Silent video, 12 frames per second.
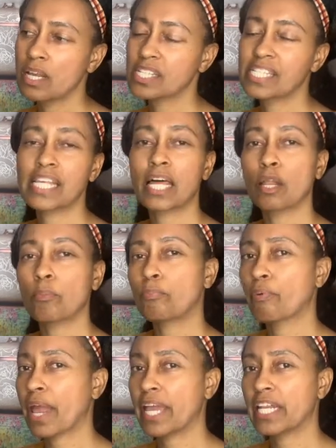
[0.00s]

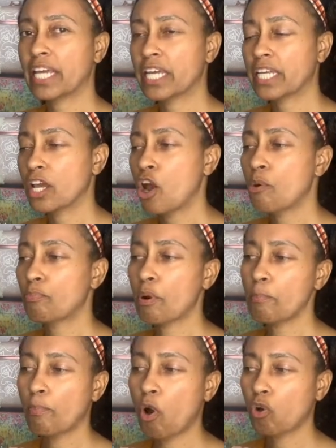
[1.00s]
celebrated,
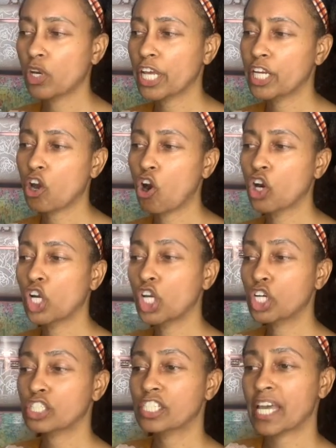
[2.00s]
promoted, or
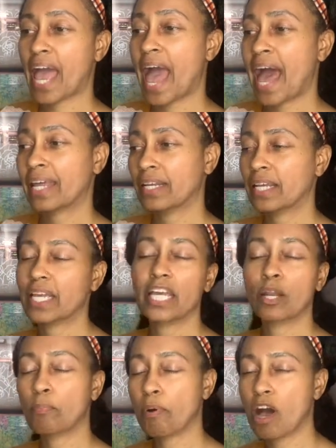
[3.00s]
looked at in a
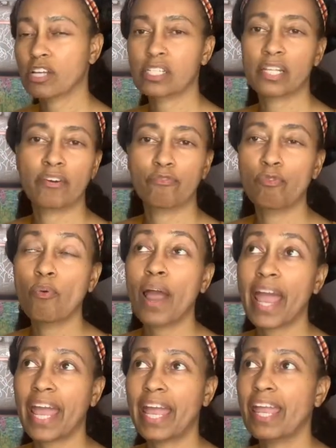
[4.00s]
positive
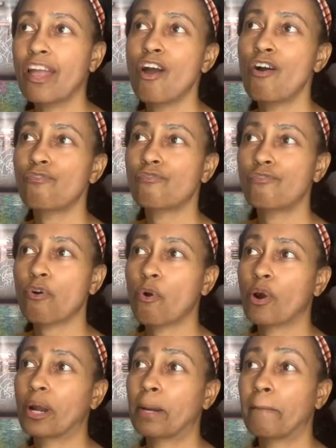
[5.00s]
way
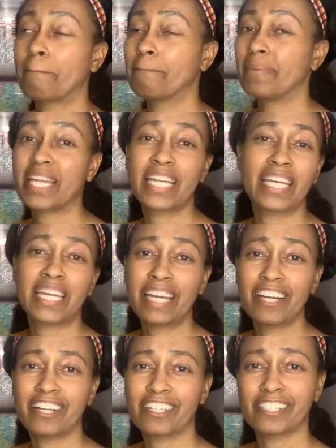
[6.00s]
for many
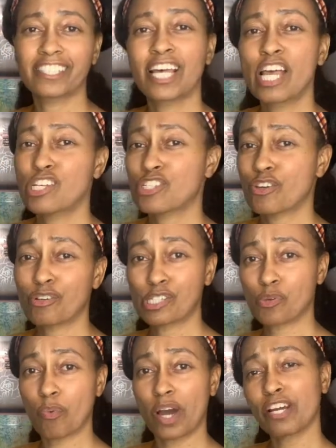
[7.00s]
years. So it's
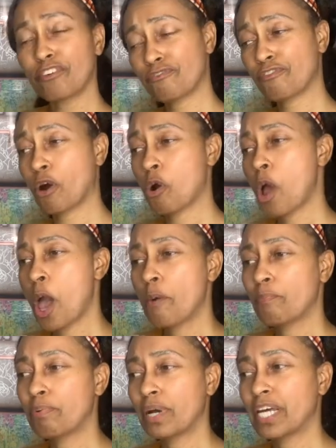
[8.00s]
wonderful.
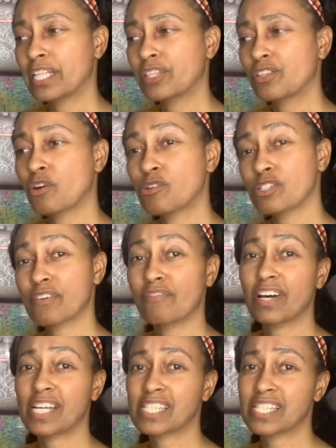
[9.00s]
But those of
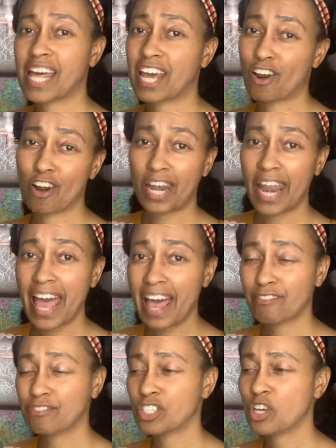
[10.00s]
us that are
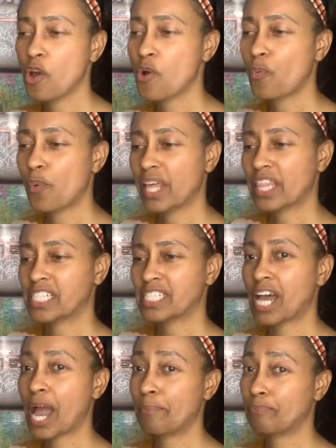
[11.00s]
left with
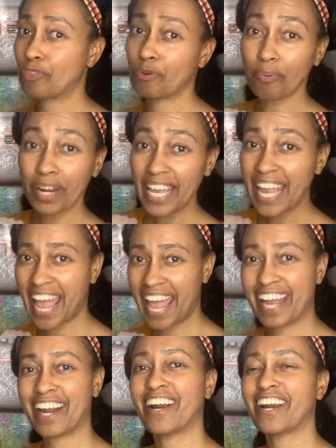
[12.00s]
type 3
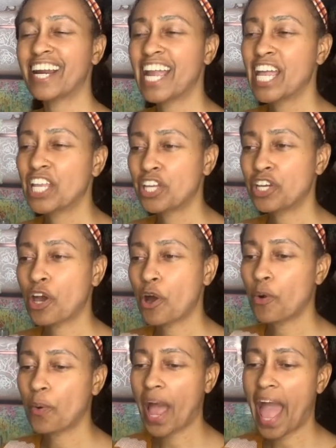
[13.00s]
hair,
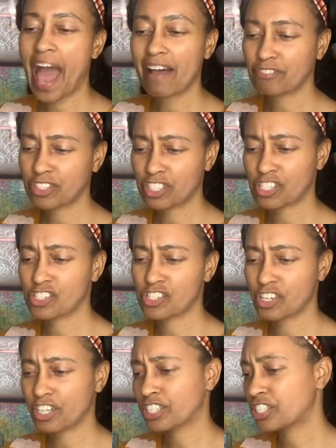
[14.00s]
have to
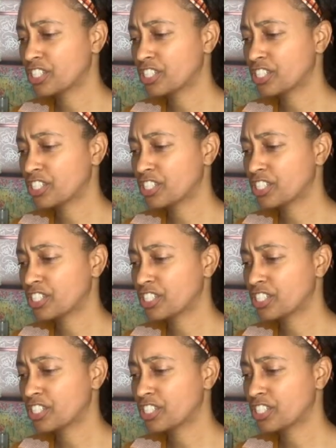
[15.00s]
search